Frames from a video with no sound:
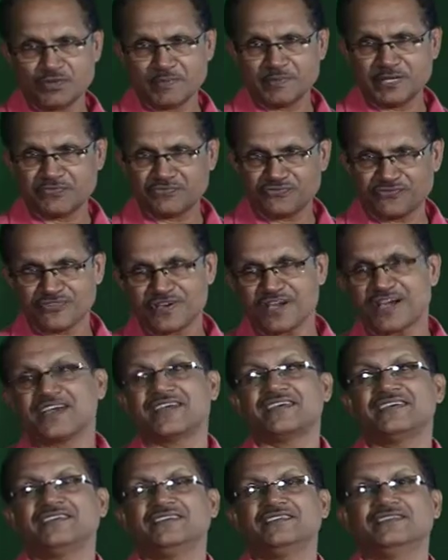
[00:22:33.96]
will be
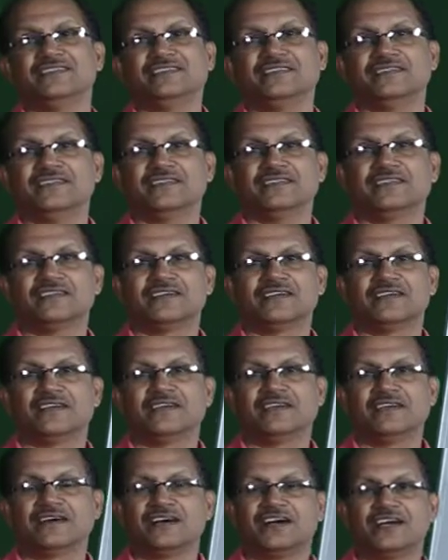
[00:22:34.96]
fine
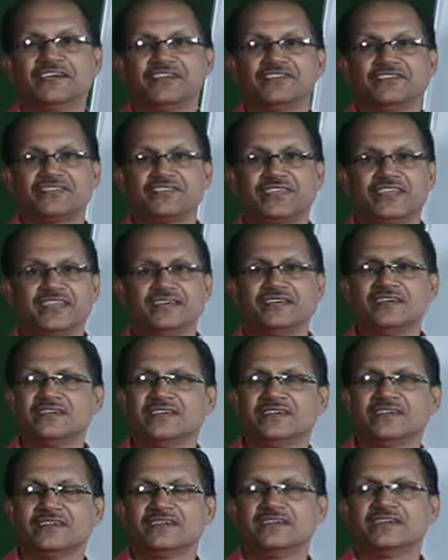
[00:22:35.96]
I
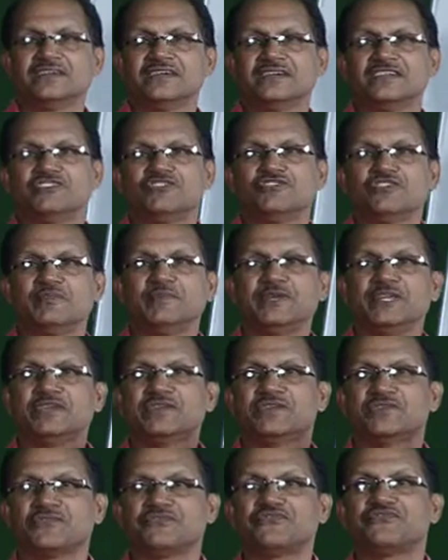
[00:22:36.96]
think it will be
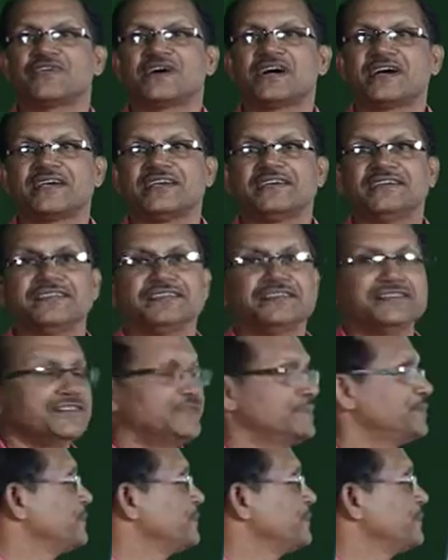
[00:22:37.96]
fine